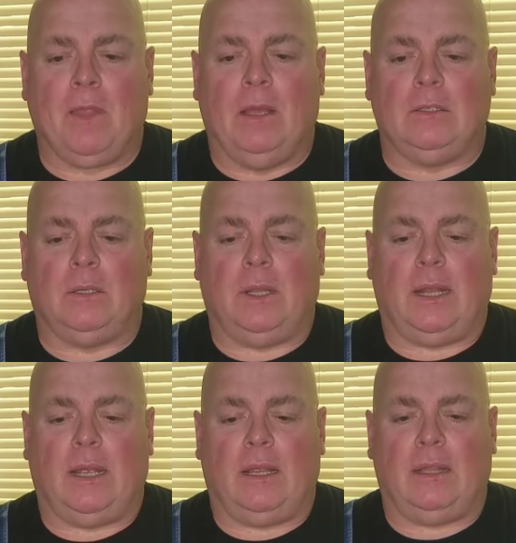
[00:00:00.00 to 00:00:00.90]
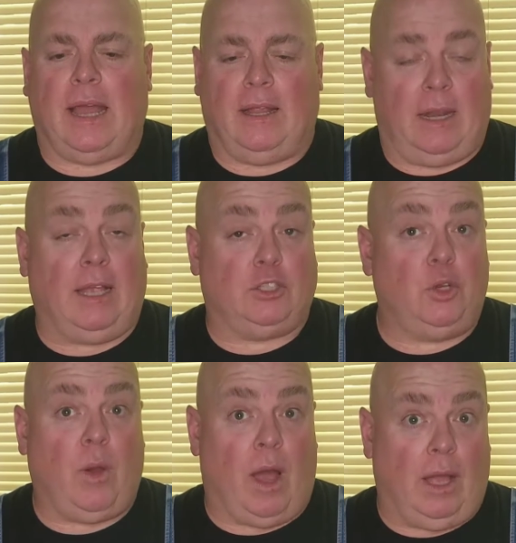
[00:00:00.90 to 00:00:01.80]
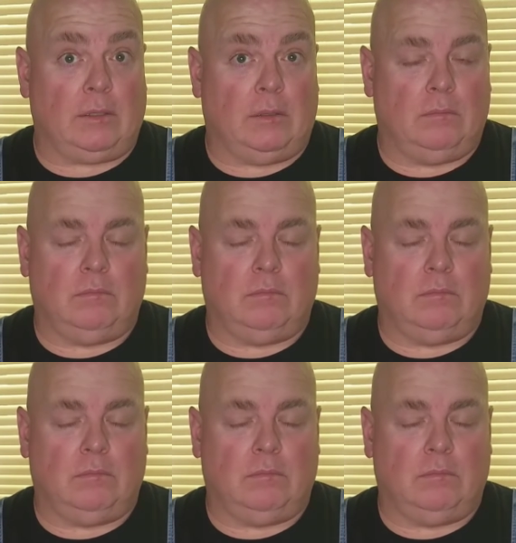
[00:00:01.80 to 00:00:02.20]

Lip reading: So then not too hot.